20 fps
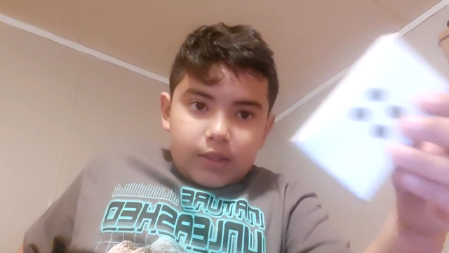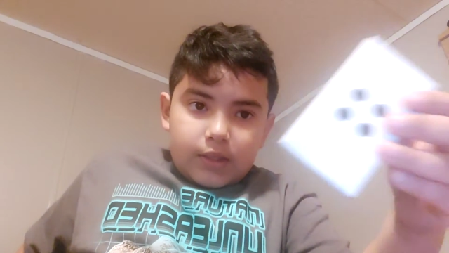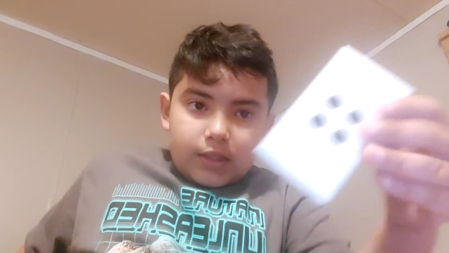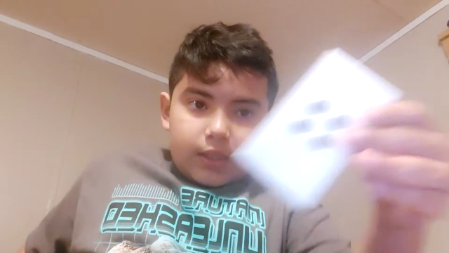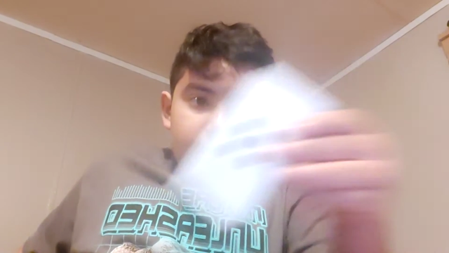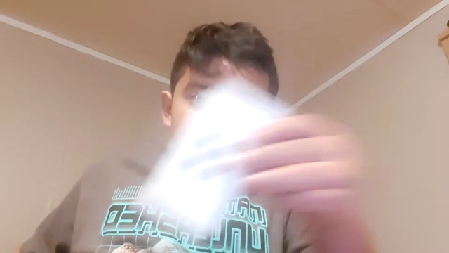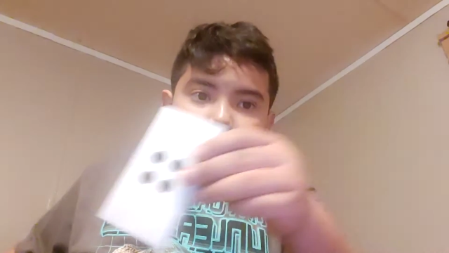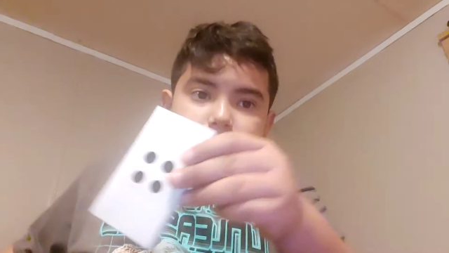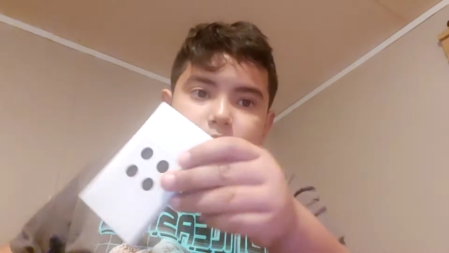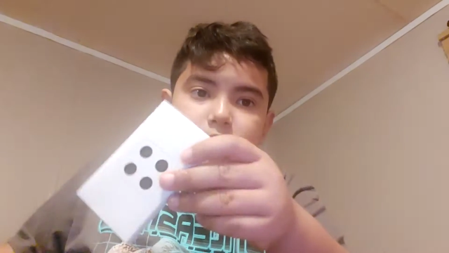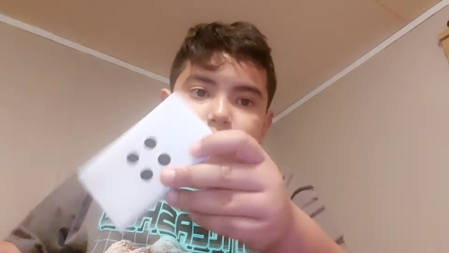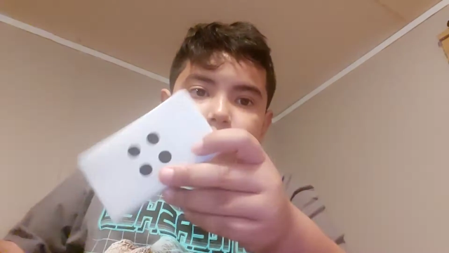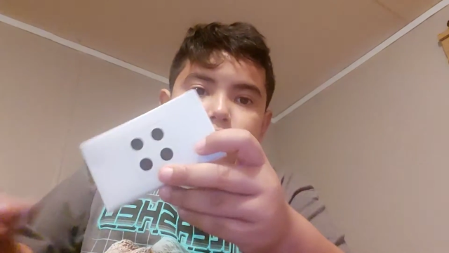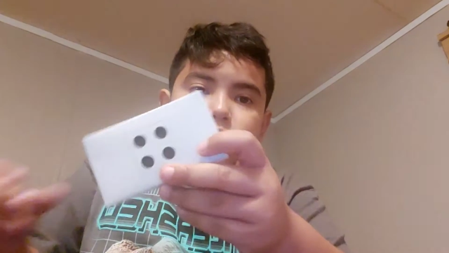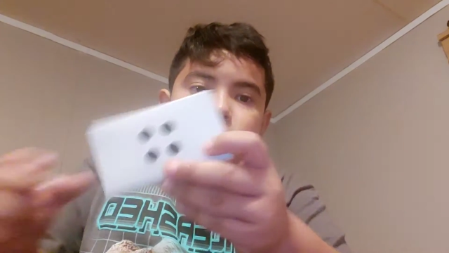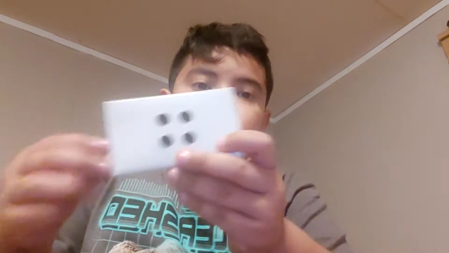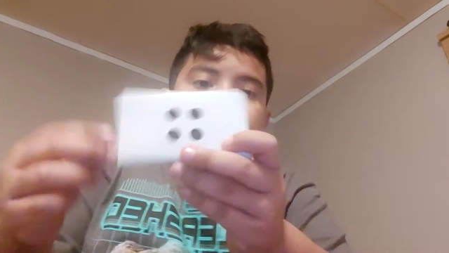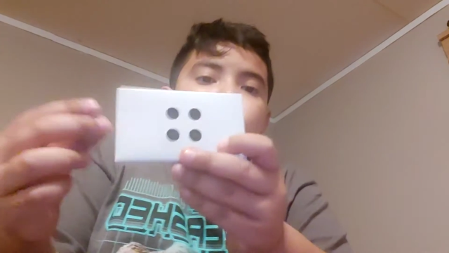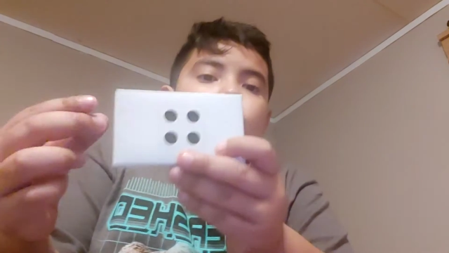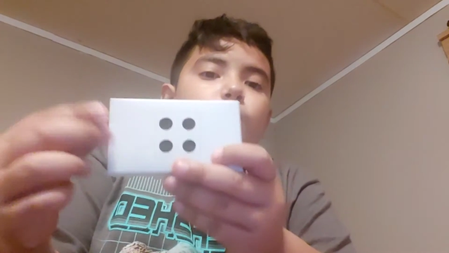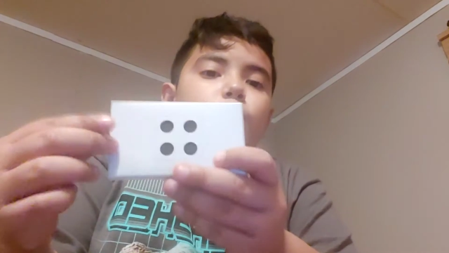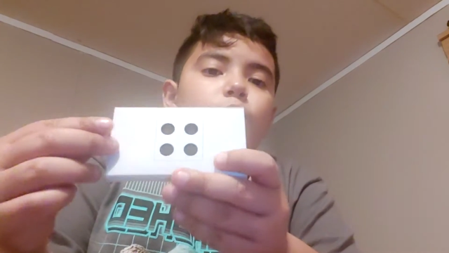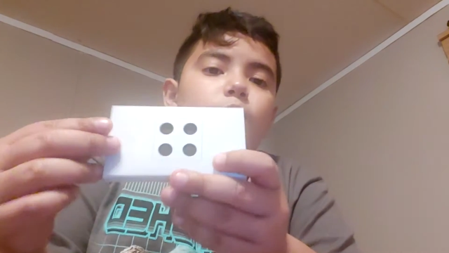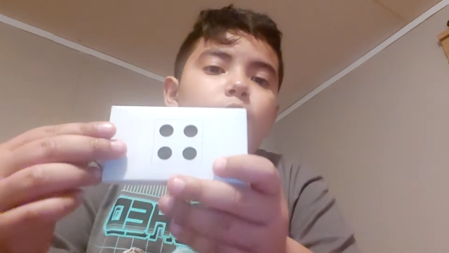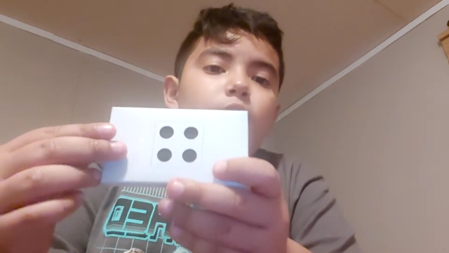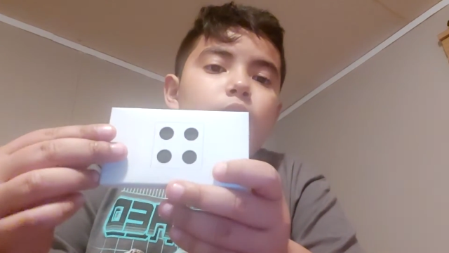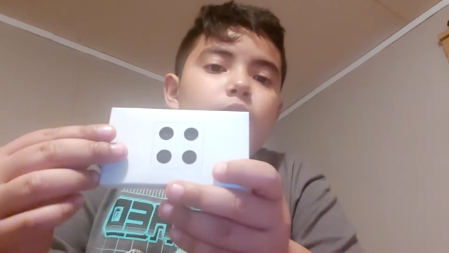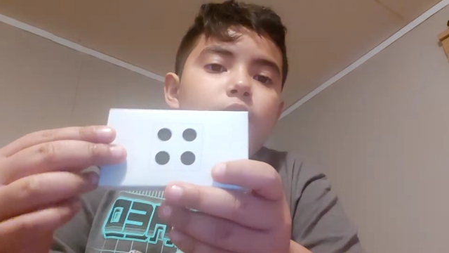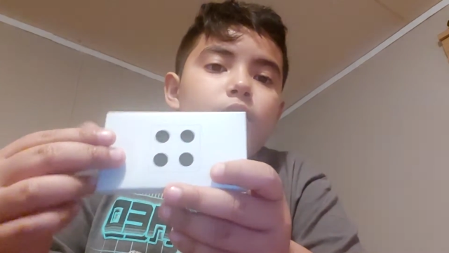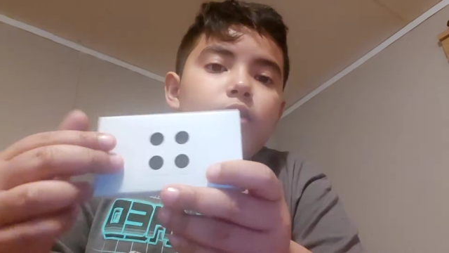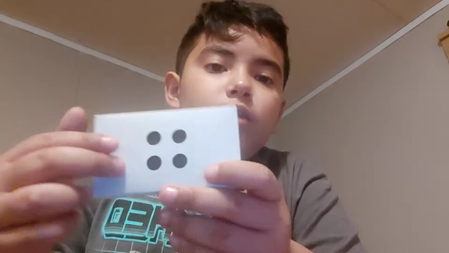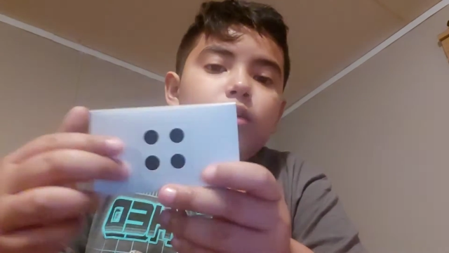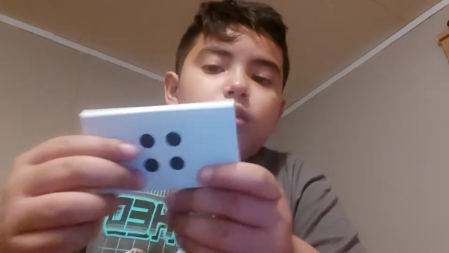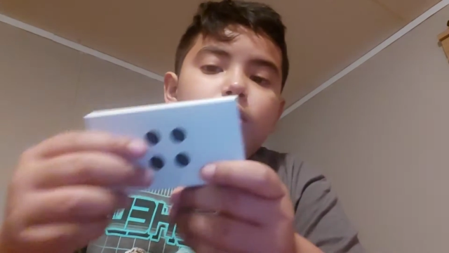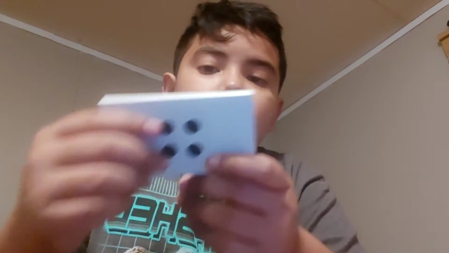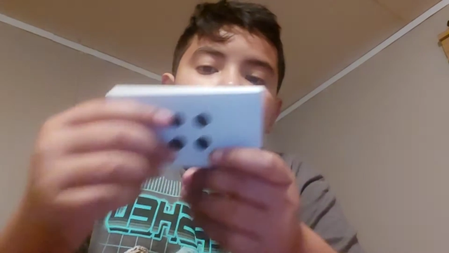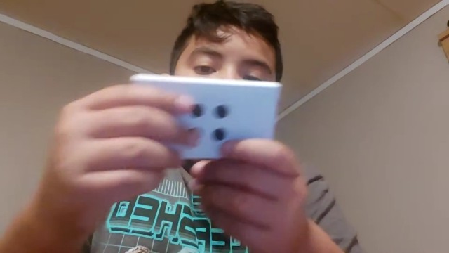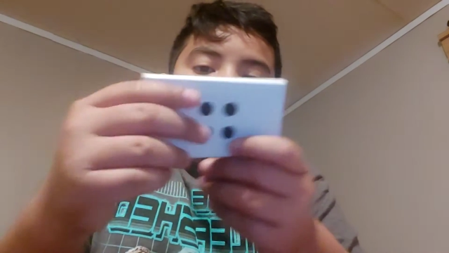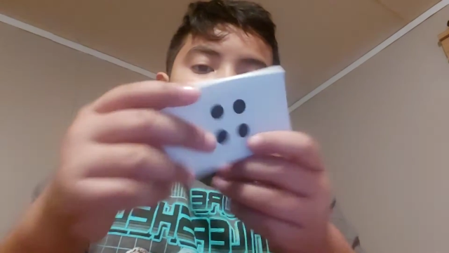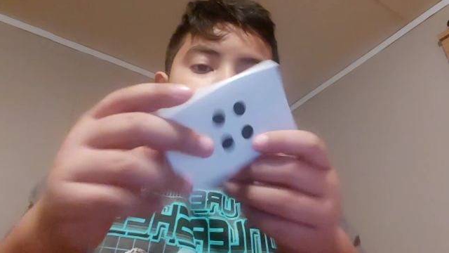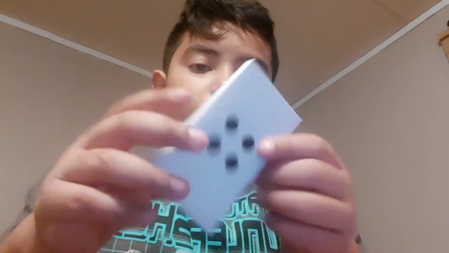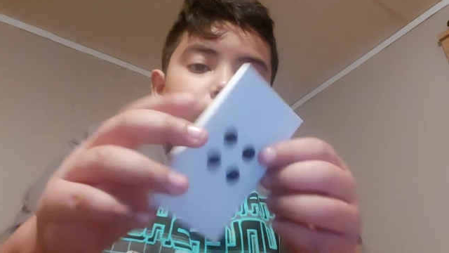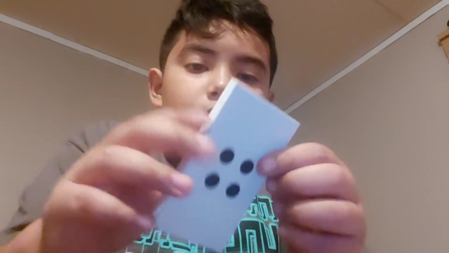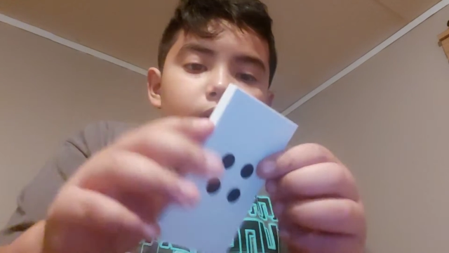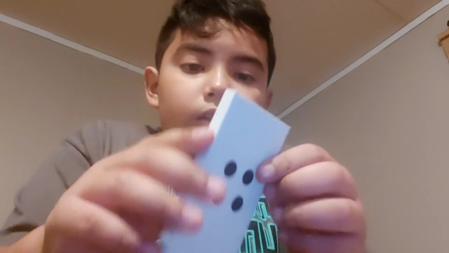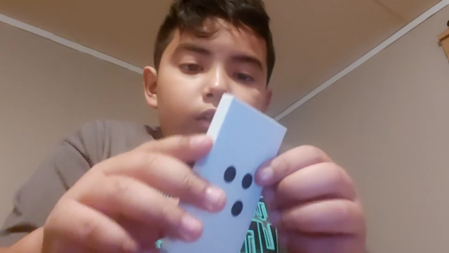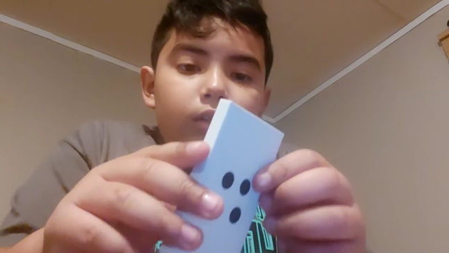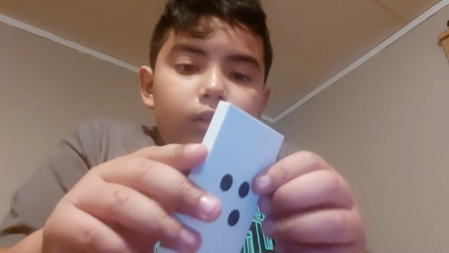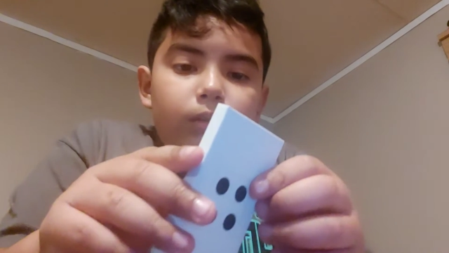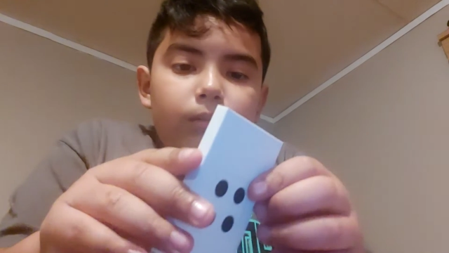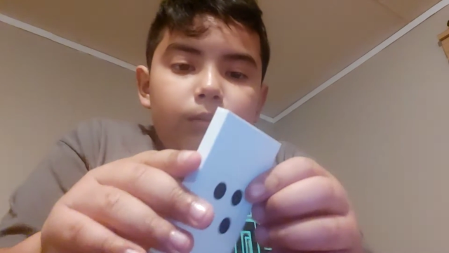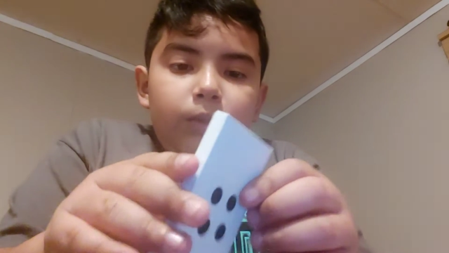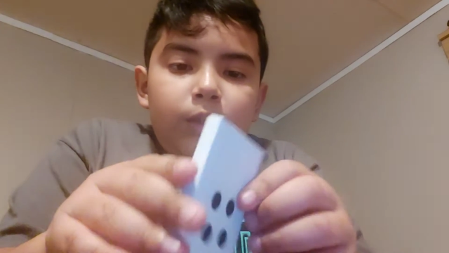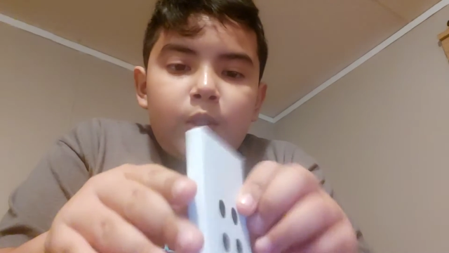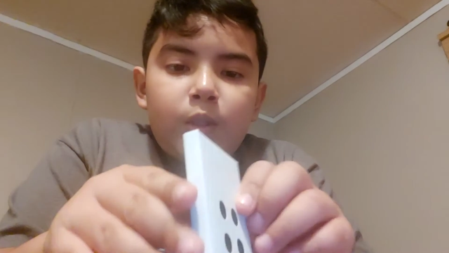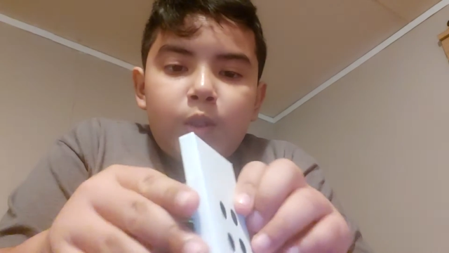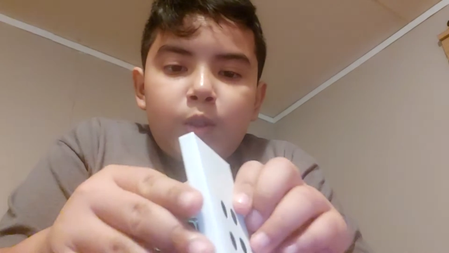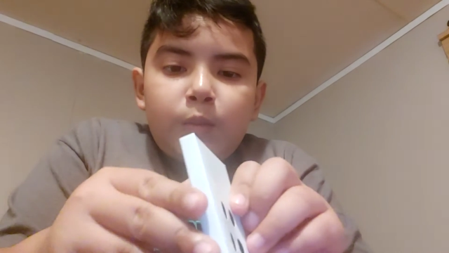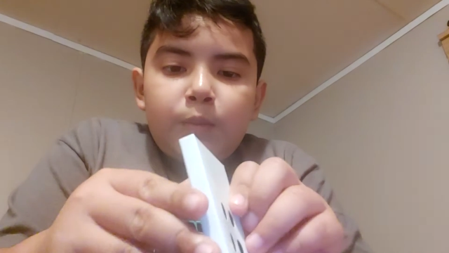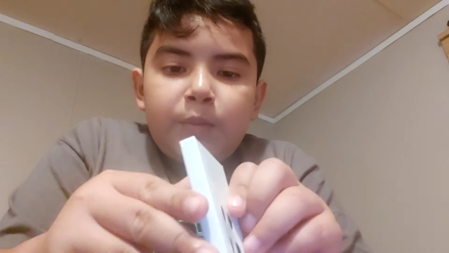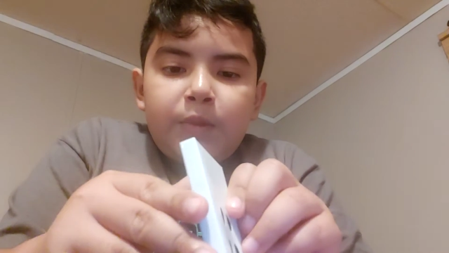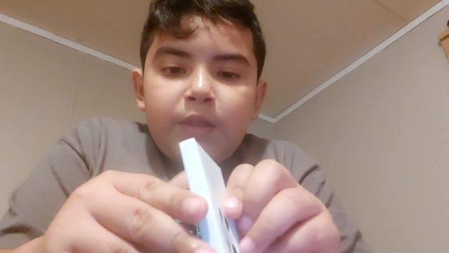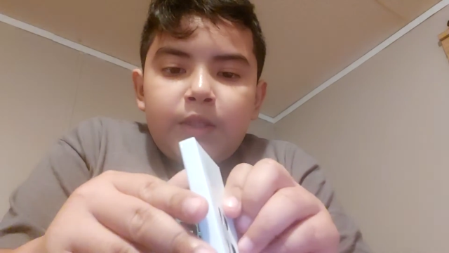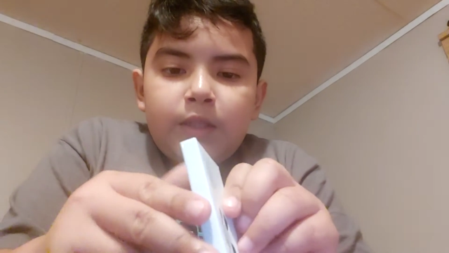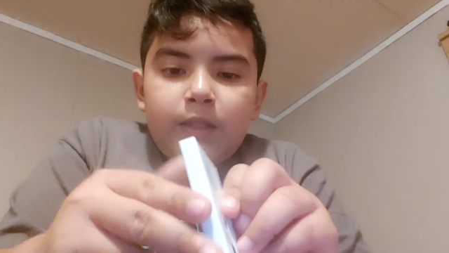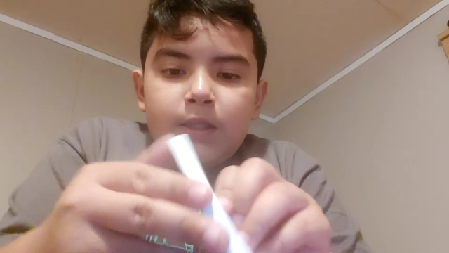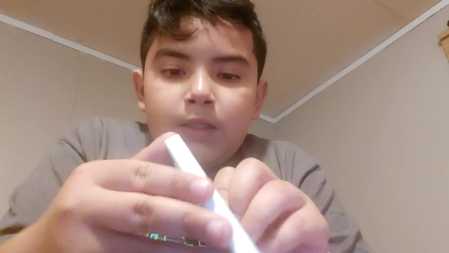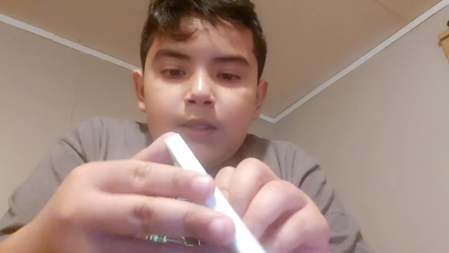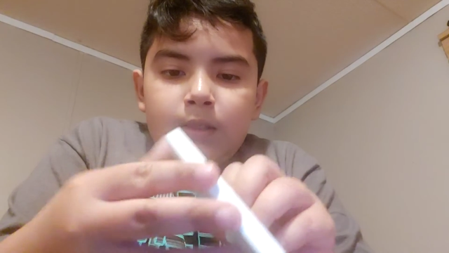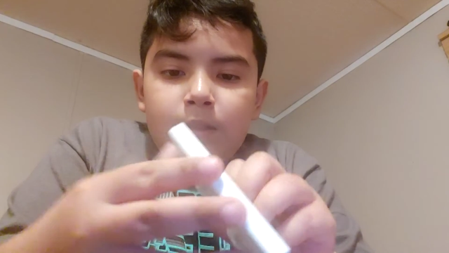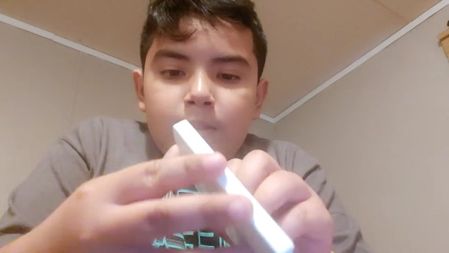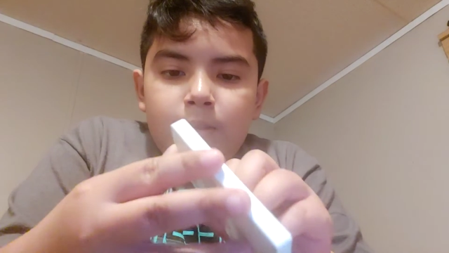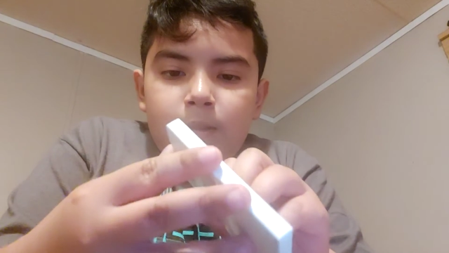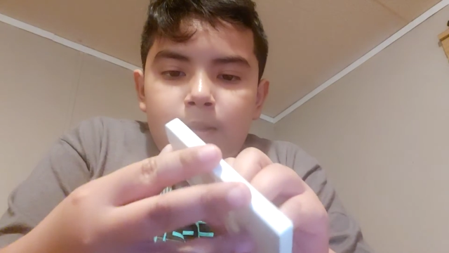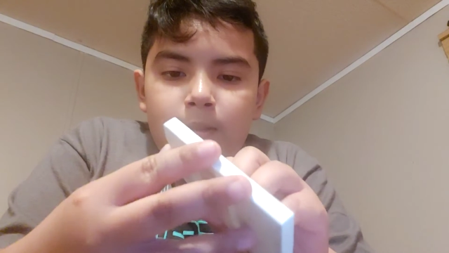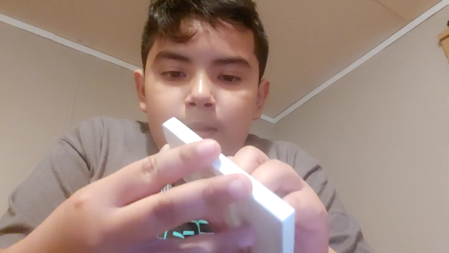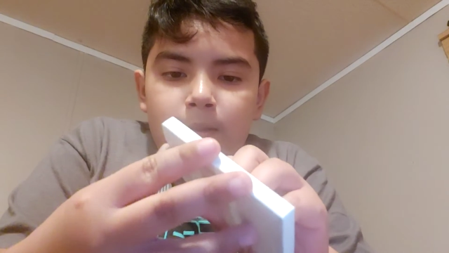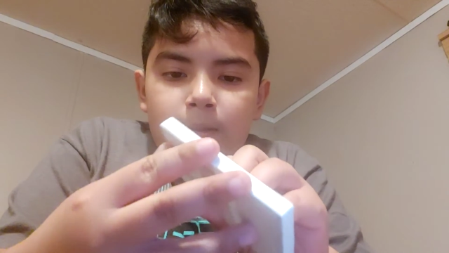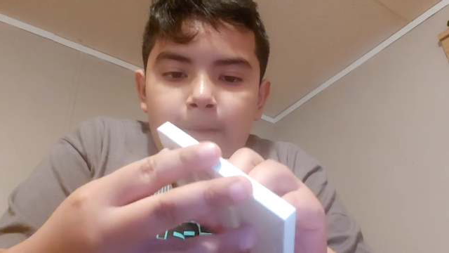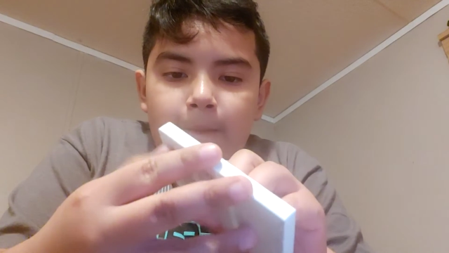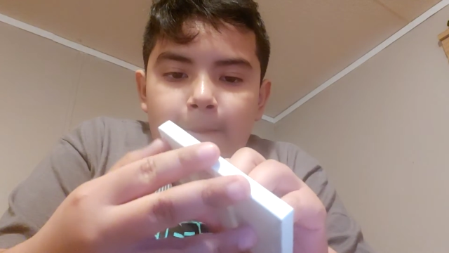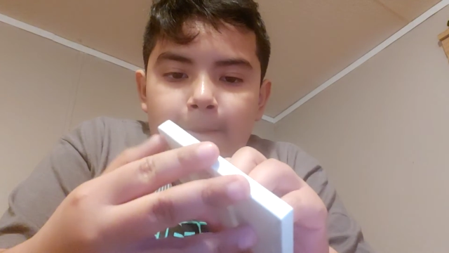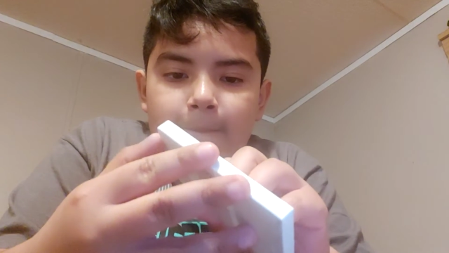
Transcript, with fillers: this too. Let me open it.